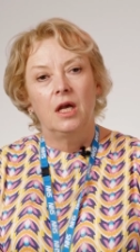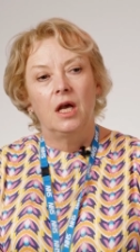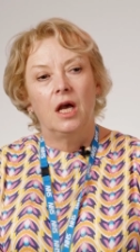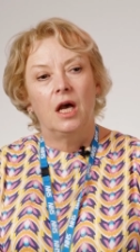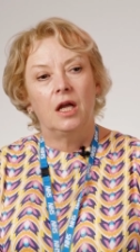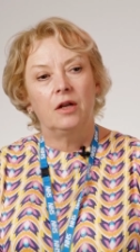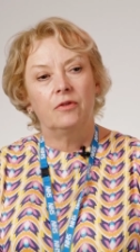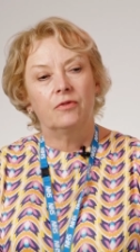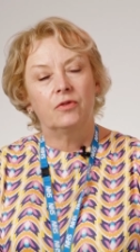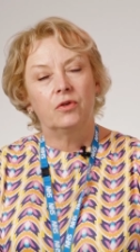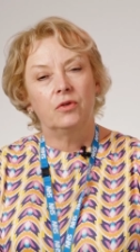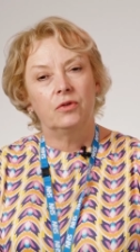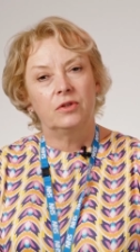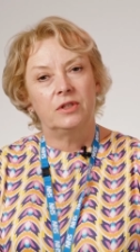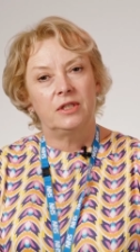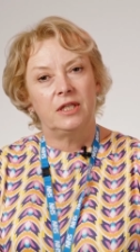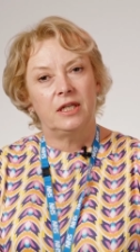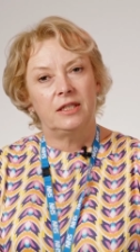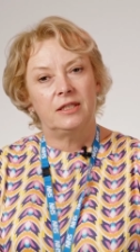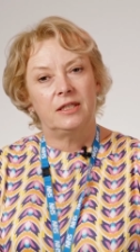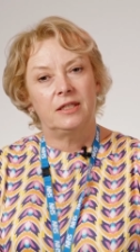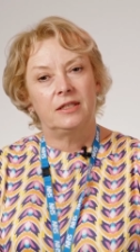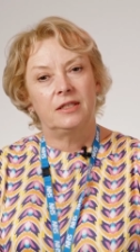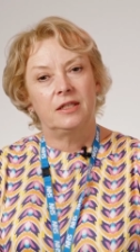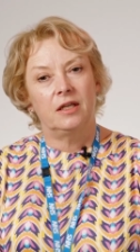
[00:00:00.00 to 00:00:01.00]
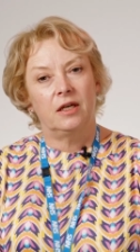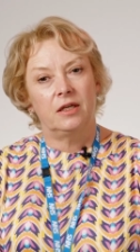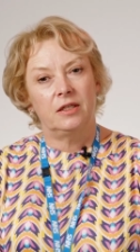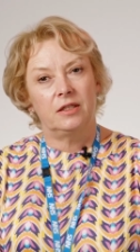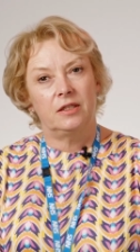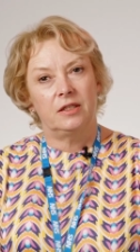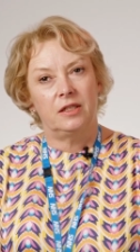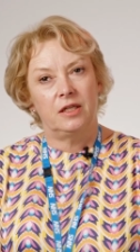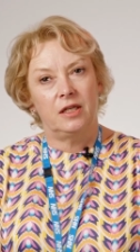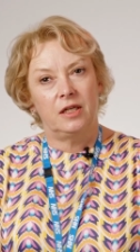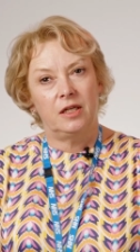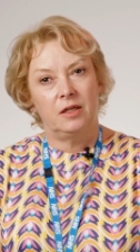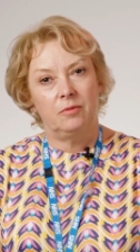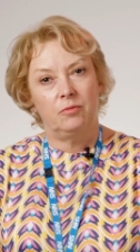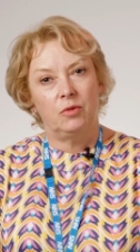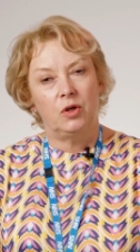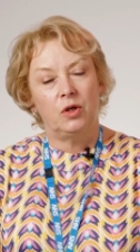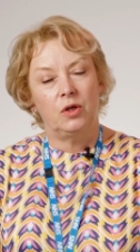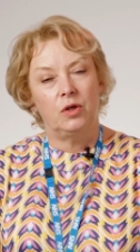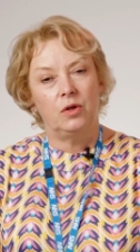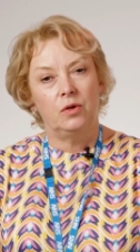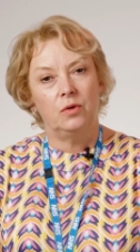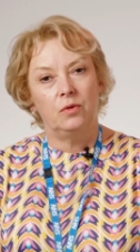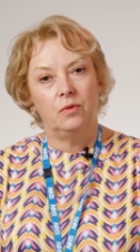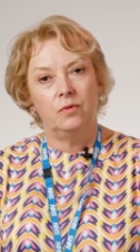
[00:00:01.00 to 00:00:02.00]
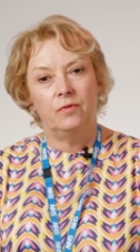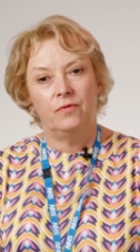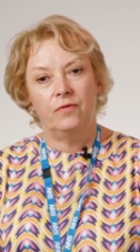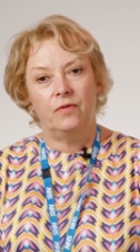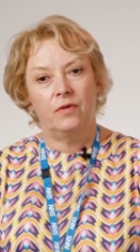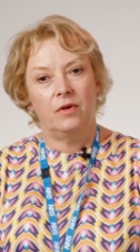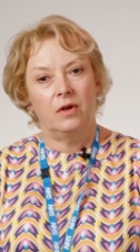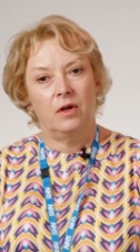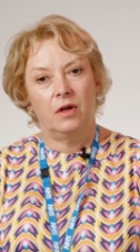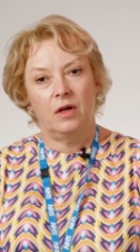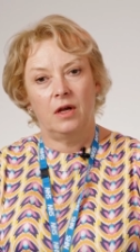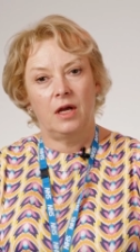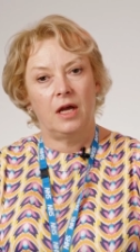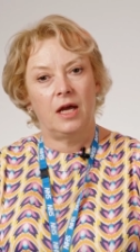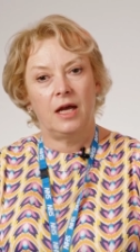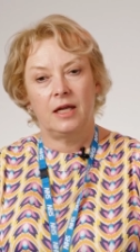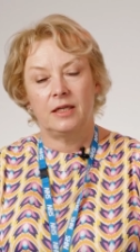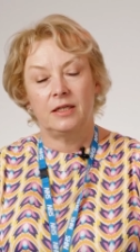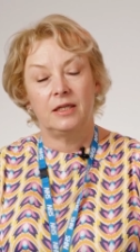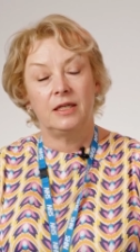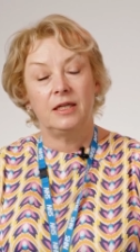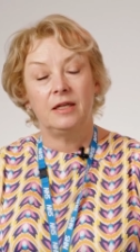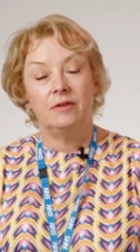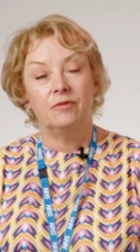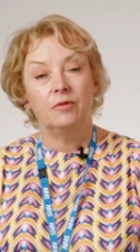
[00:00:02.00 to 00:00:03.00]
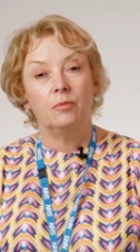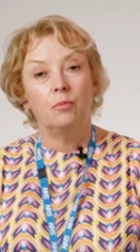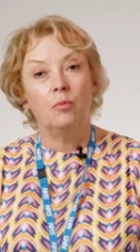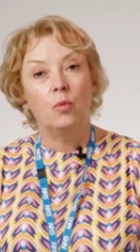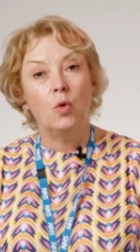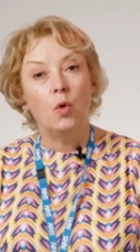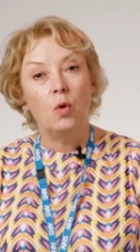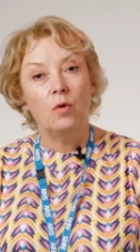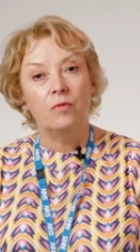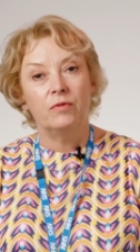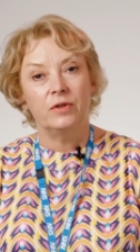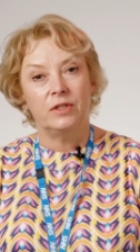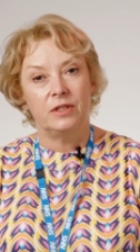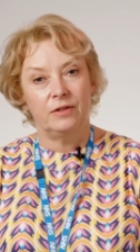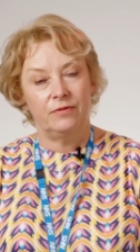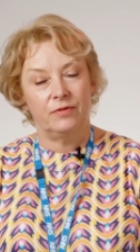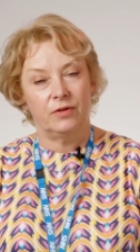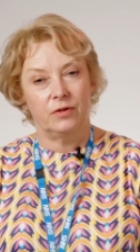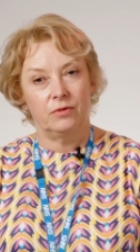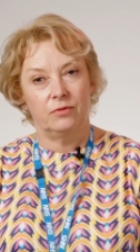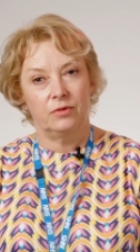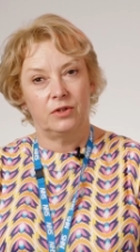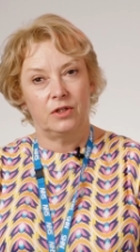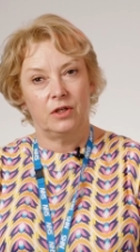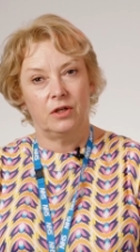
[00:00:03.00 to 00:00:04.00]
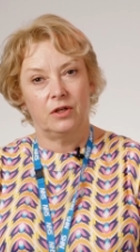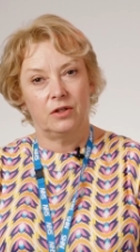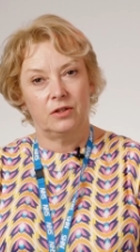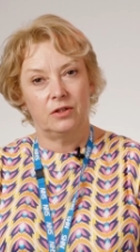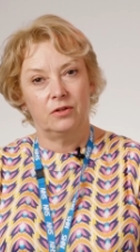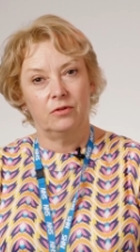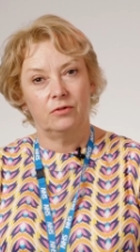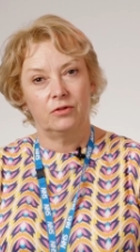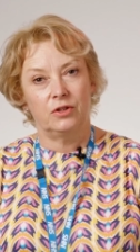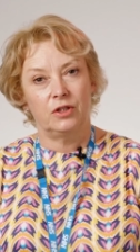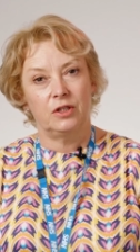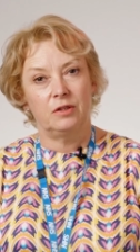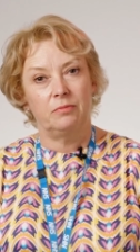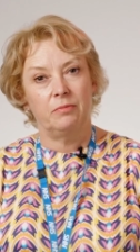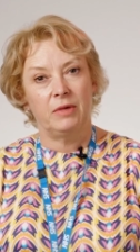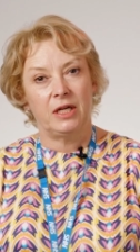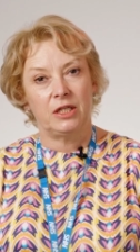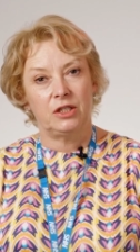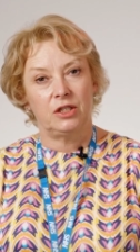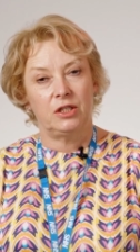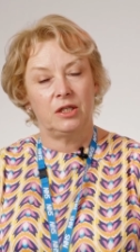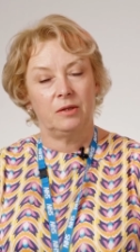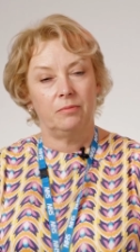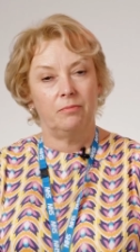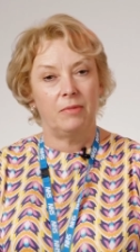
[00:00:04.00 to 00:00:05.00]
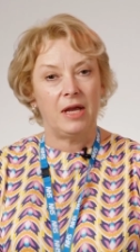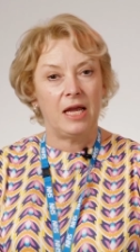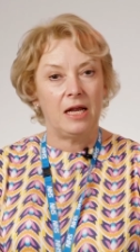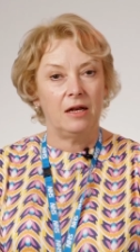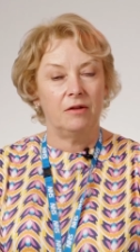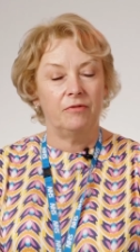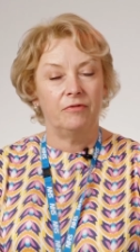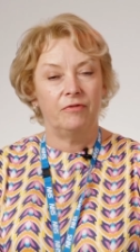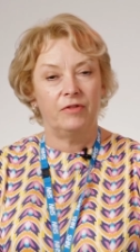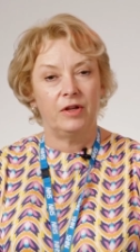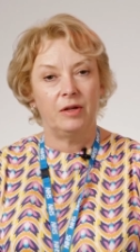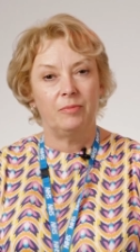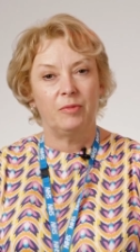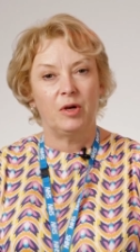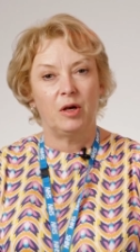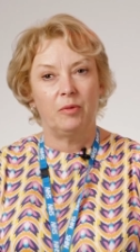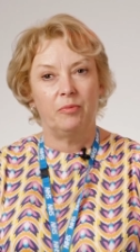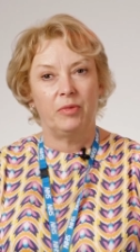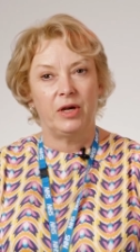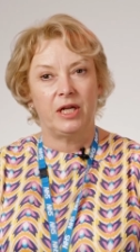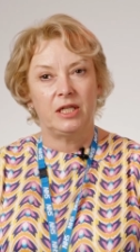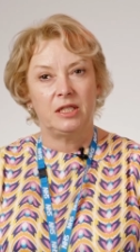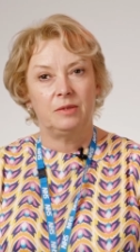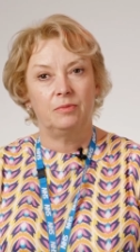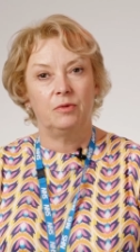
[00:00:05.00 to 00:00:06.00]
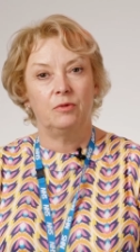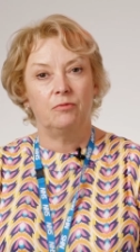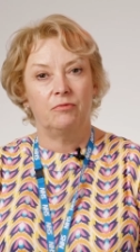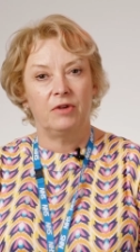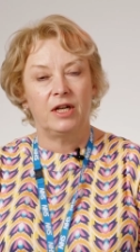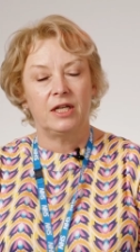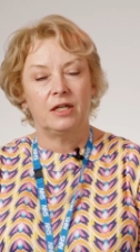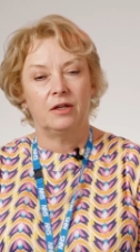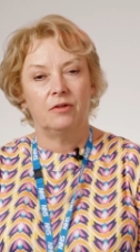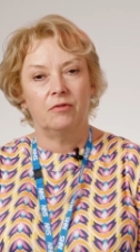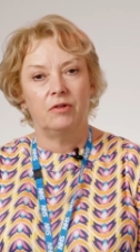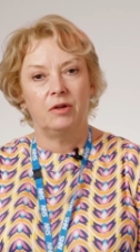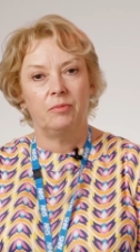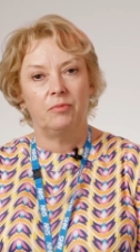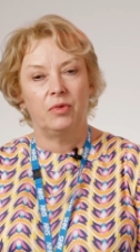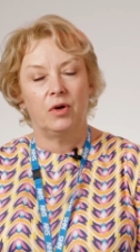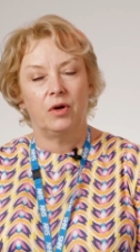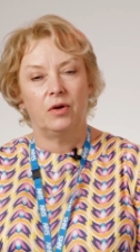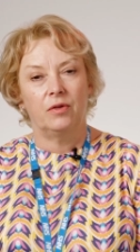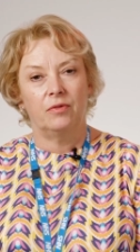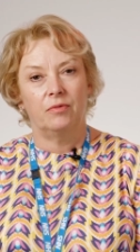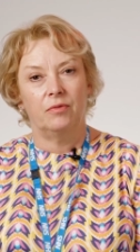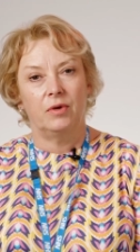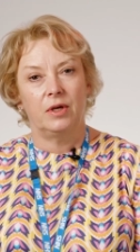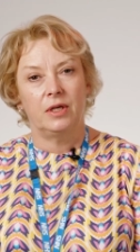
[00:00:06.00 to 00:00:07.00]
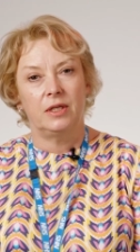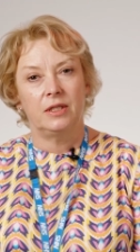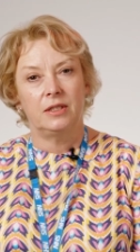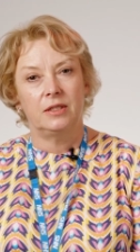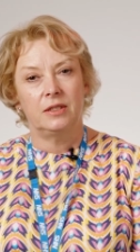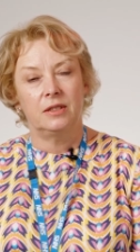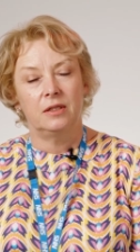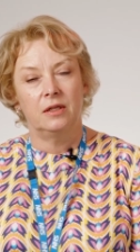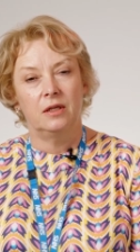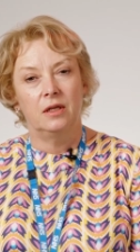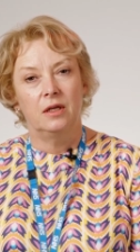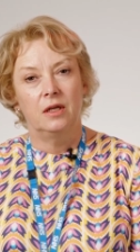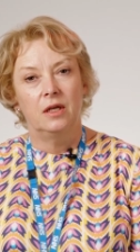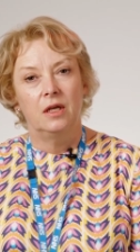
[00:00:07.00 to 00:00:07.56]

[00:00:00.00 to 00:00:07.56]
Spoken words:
And of course, there's the site team, who've had an even more of a difficult task, not just matching male and female beds, but red and green pathways.